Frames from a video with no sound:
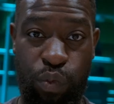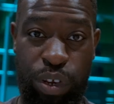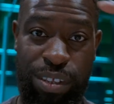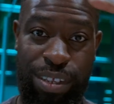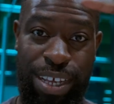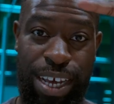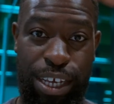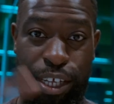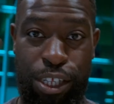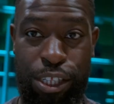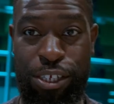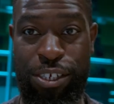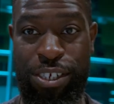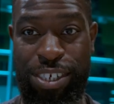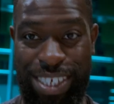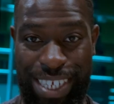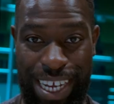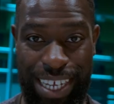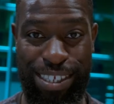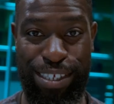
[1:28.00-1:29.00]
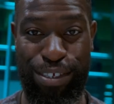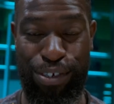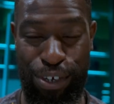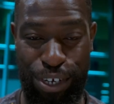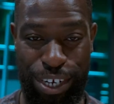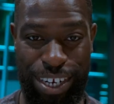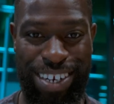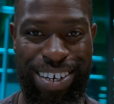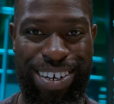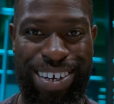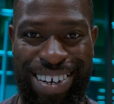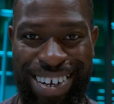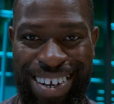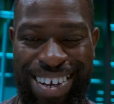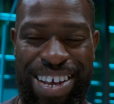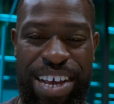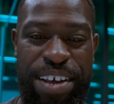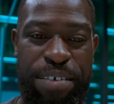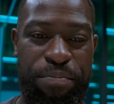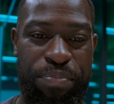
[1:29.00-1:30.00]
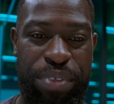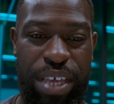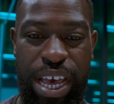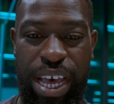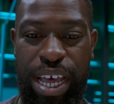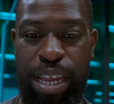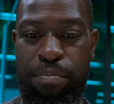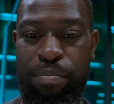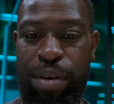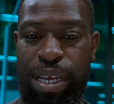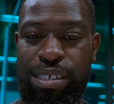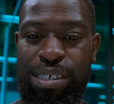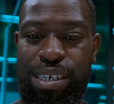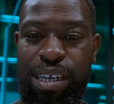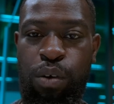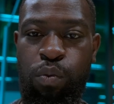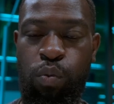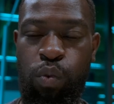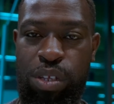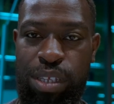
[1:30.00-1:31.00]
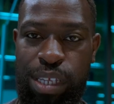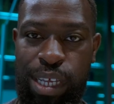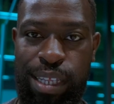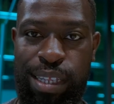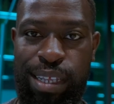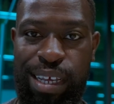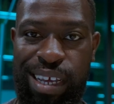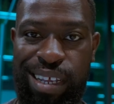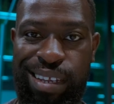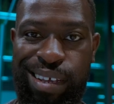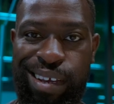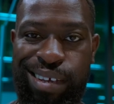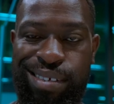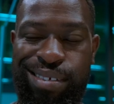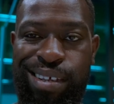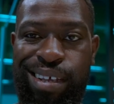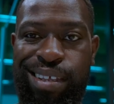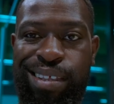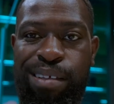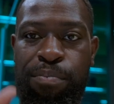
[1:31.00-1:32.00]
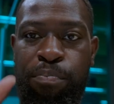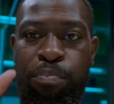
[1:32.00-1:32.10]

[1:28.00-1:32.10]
rectangular sensor and basically what they did is that